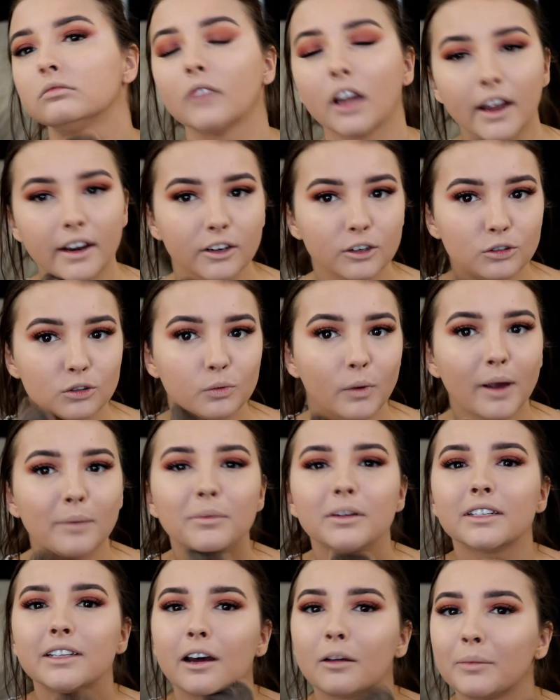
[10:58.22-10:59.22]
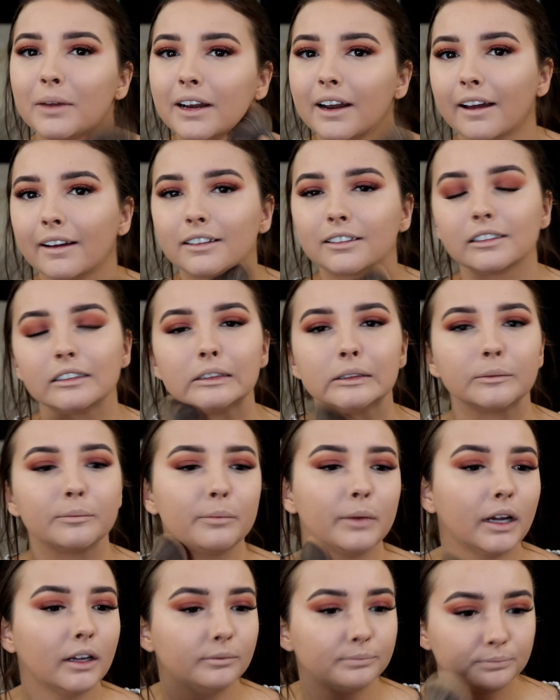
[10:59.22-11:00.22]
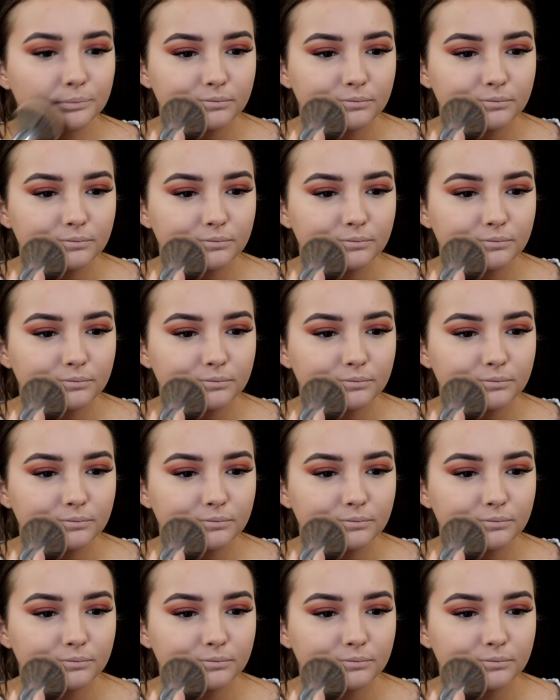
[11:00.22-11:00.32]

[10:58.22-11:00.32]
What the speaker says: I do swipe it down my neck, but